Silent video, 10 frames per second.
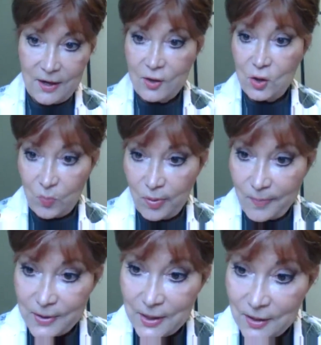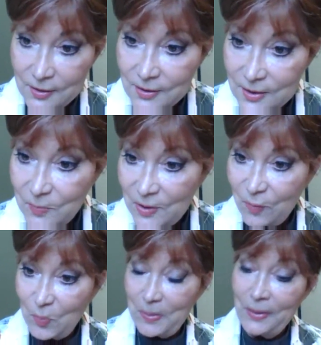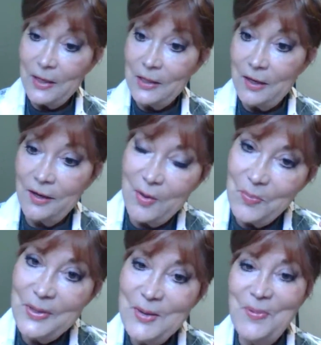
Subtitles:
I should probably get something for plugging that company.